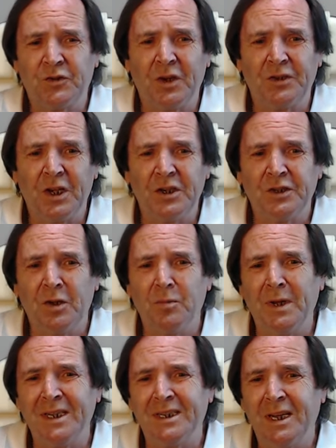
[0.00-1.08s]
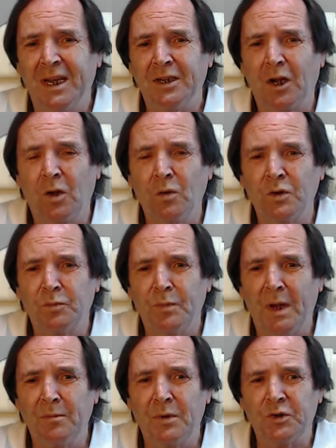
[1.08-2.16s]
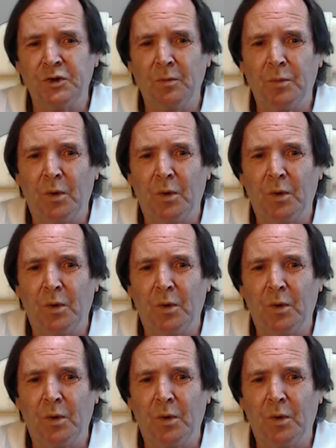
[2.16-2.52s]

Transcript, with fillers: traditionally maintained a close membership